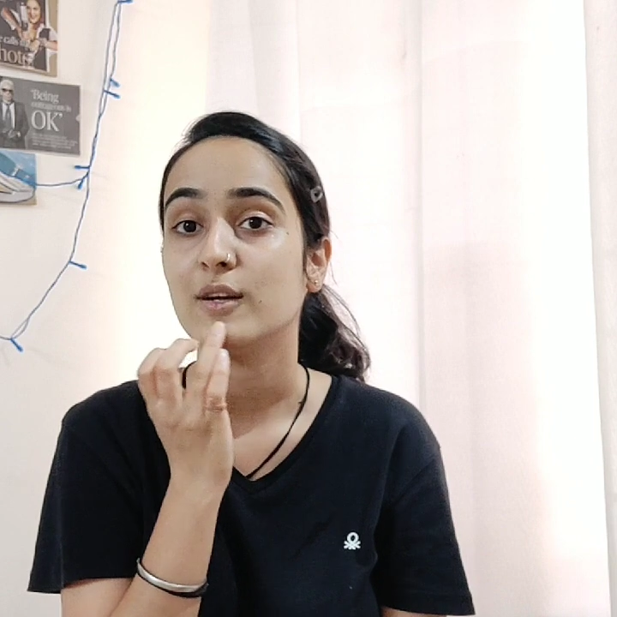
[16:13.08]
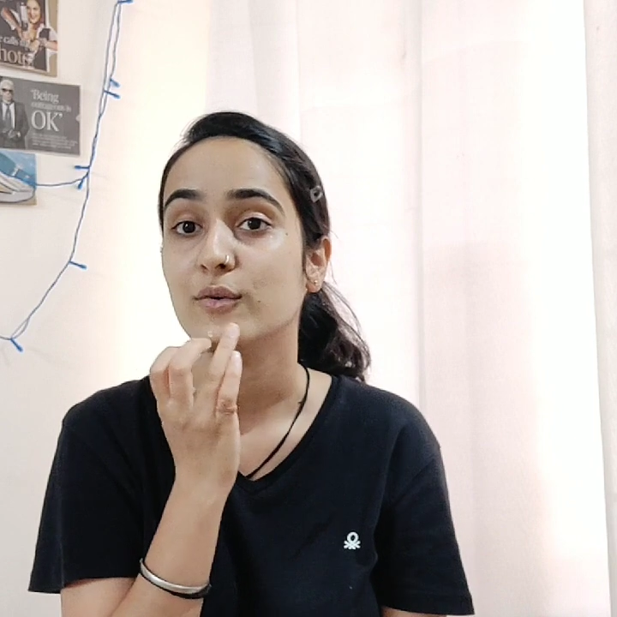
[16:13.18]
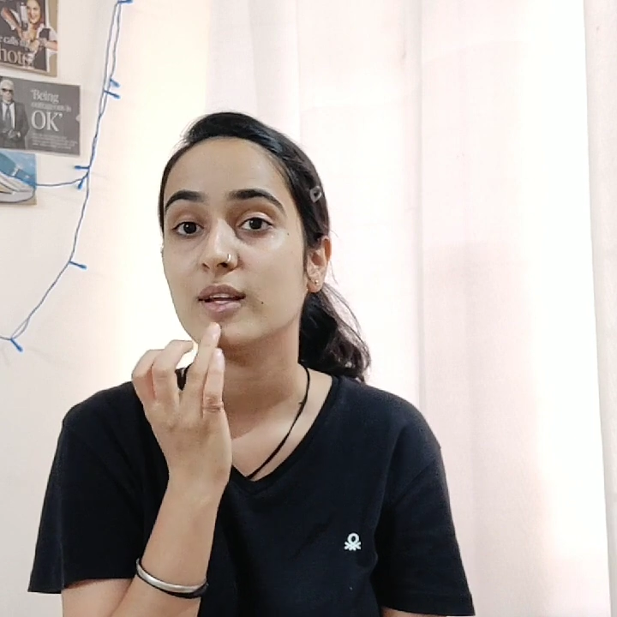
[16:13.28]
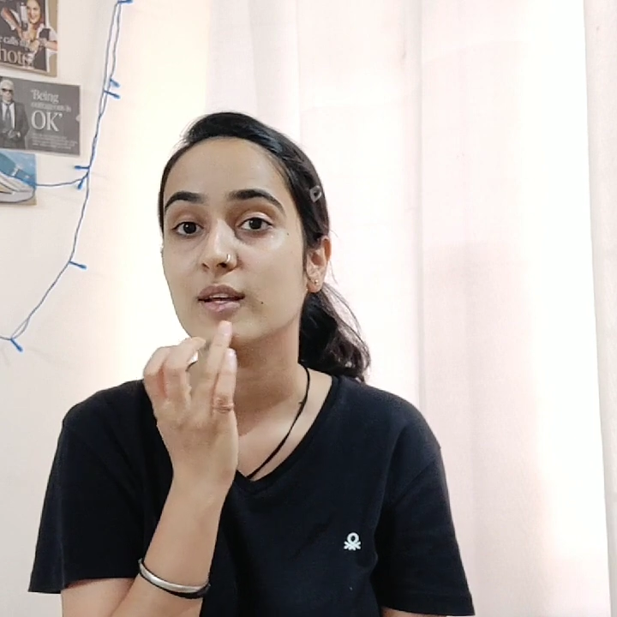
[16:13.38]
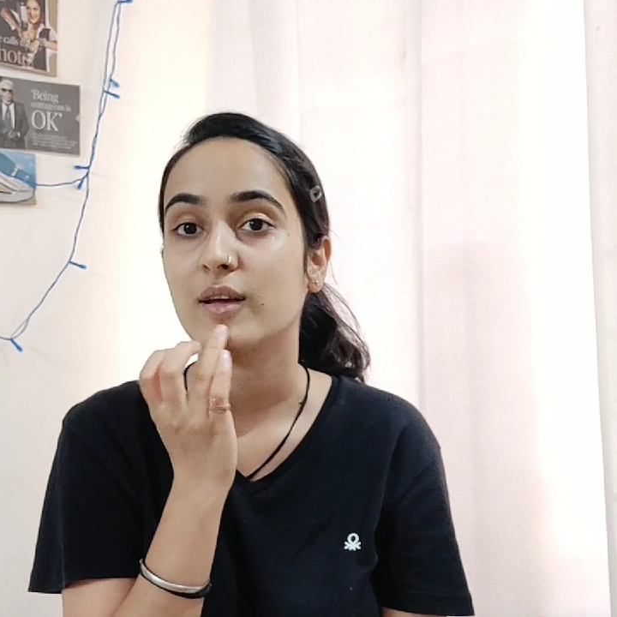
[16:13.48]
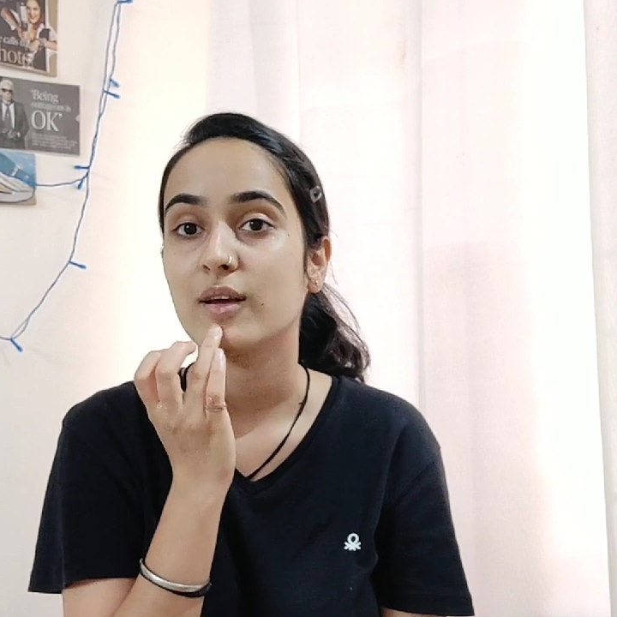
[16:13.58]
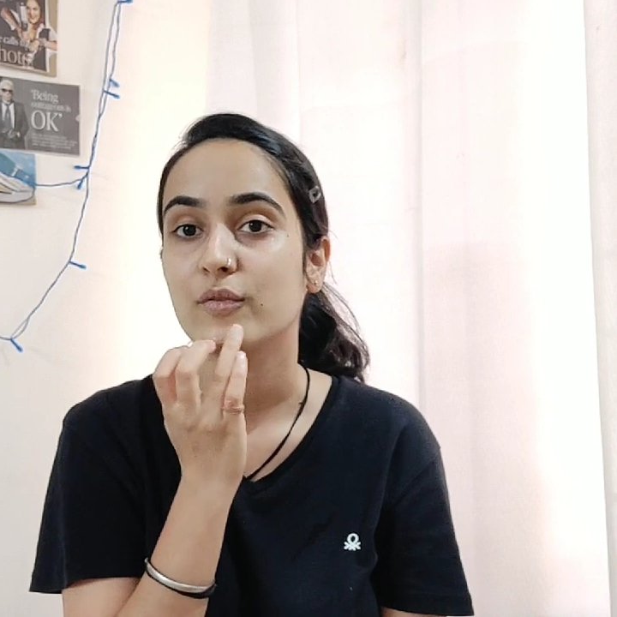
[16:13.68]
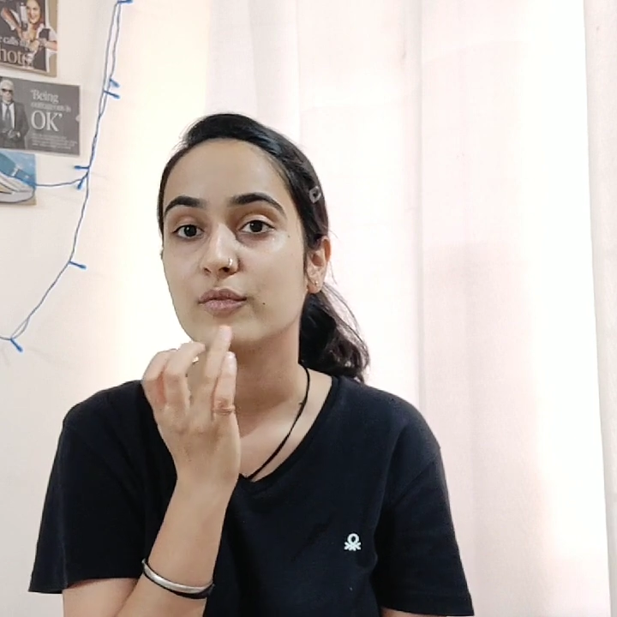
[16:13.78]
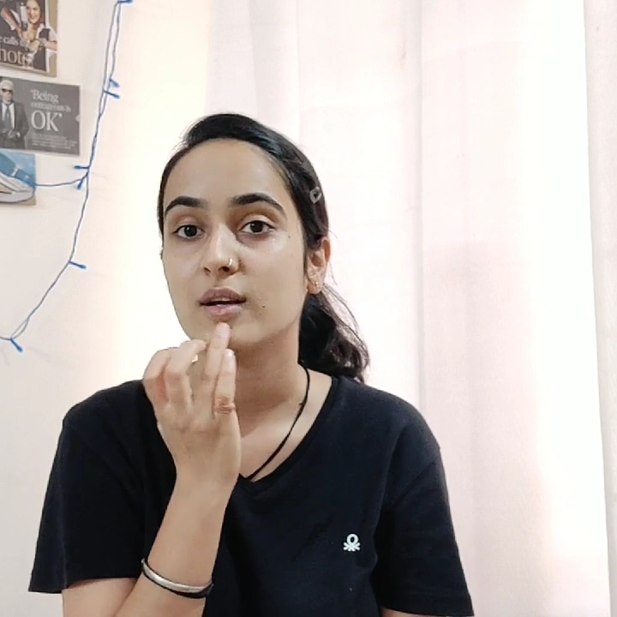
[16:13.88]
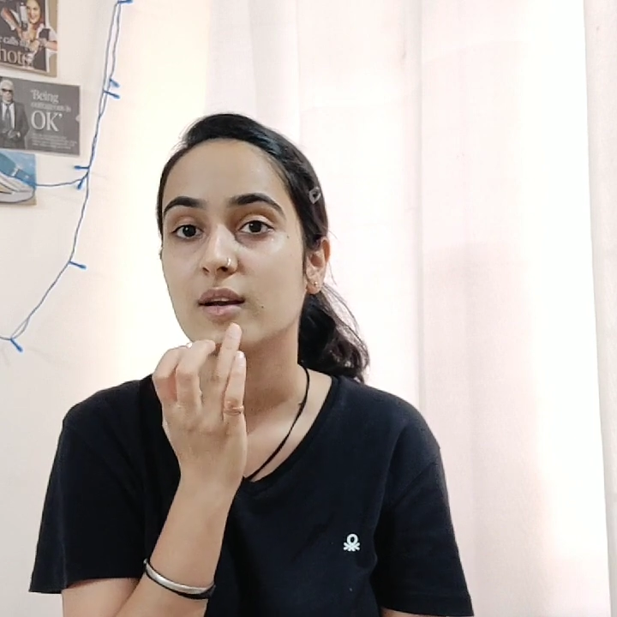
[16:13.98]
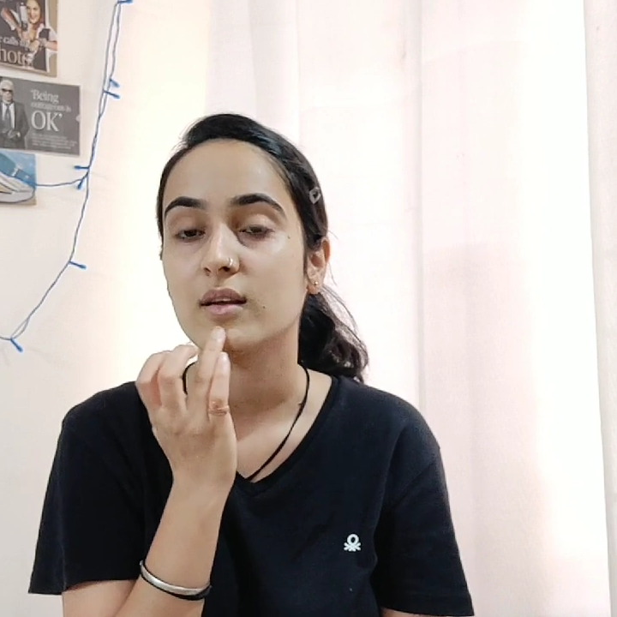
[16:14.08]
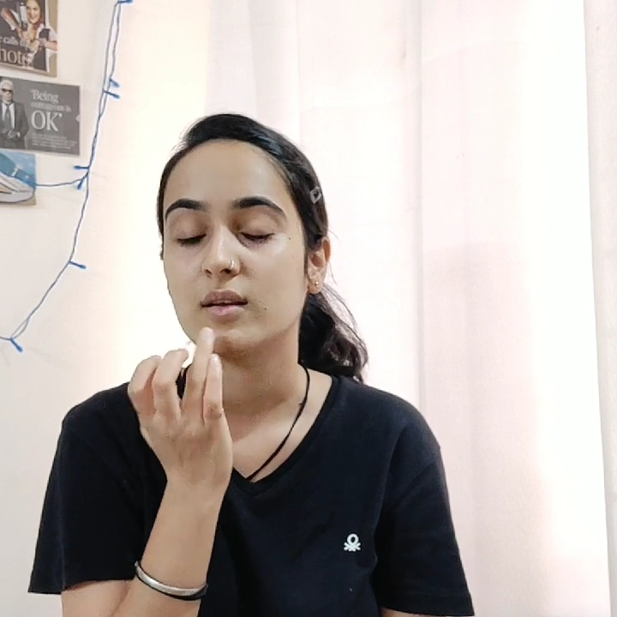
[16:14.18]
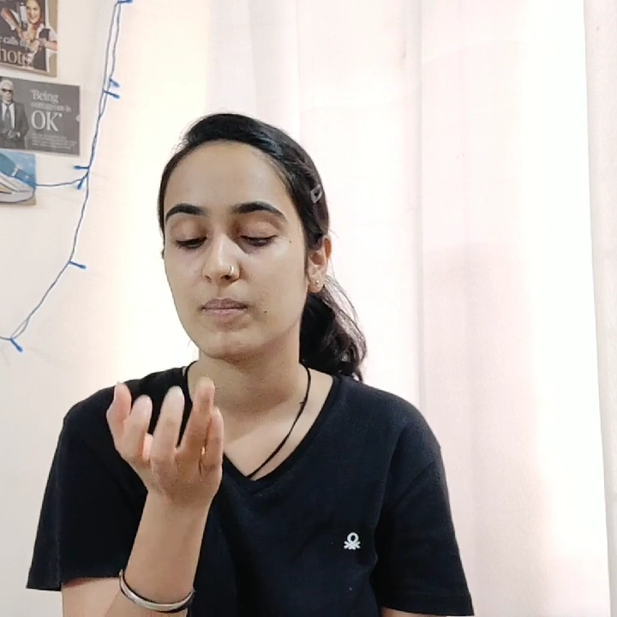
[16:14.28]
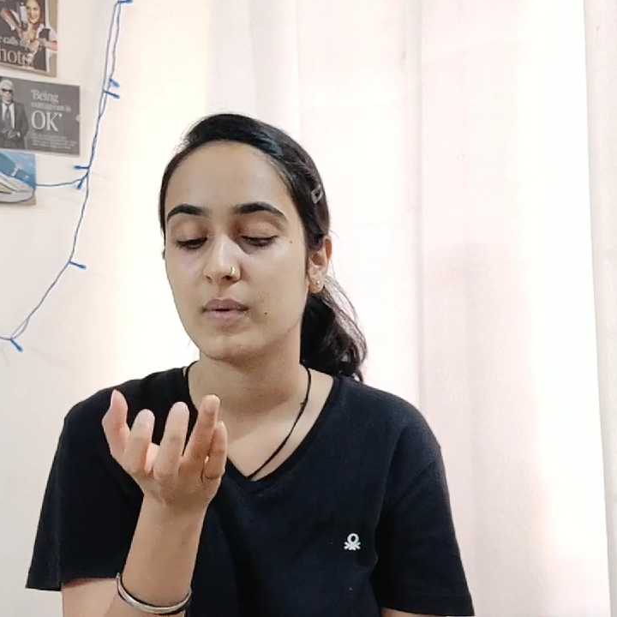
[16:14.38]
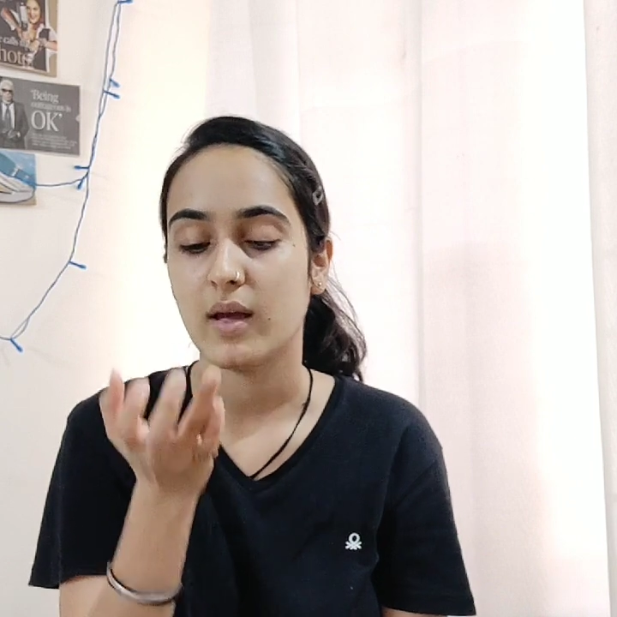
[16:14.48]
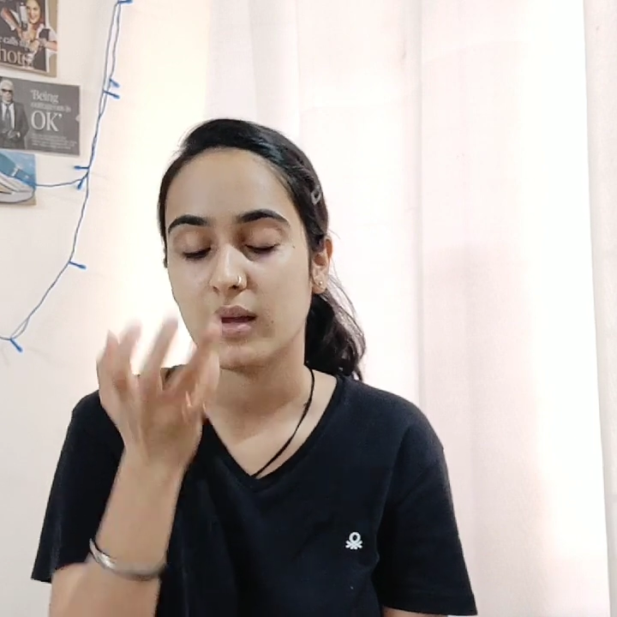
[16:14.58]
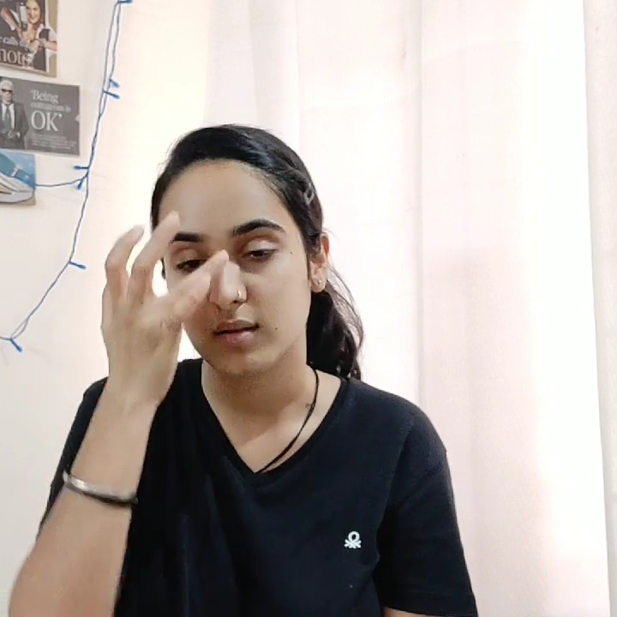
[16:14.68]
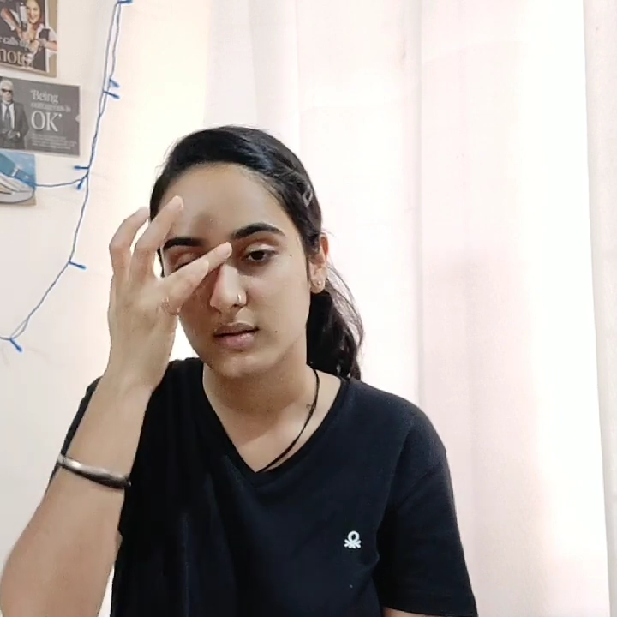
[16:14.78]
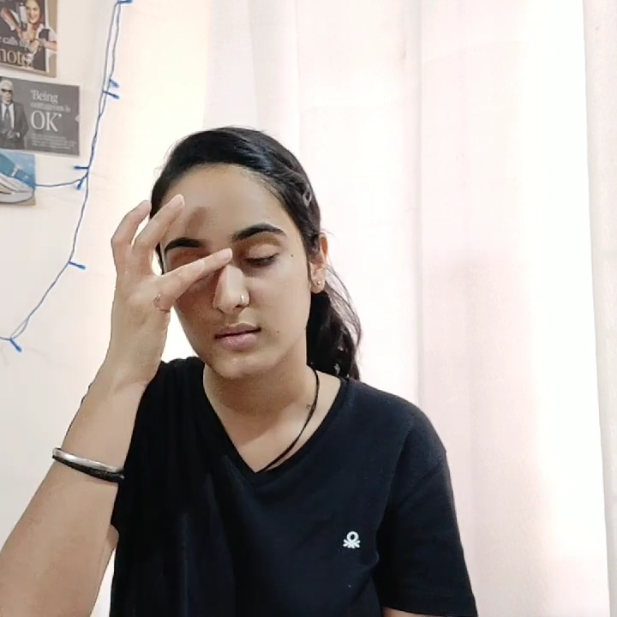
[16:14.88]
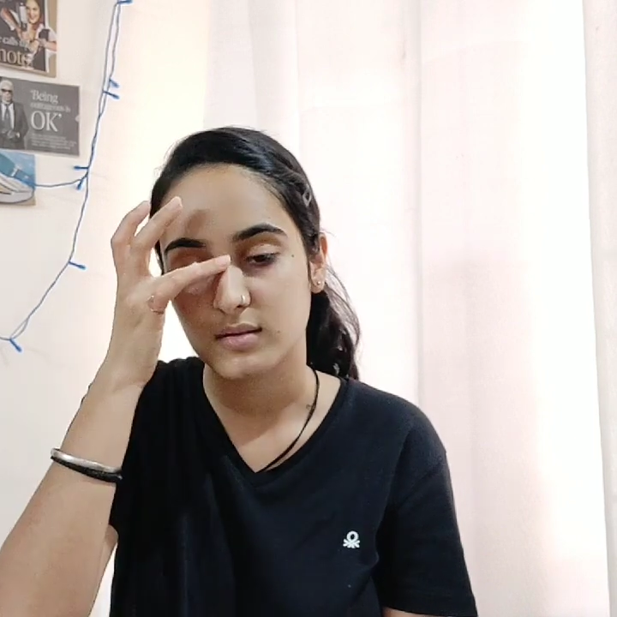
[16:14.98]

But I do take care of it, like applying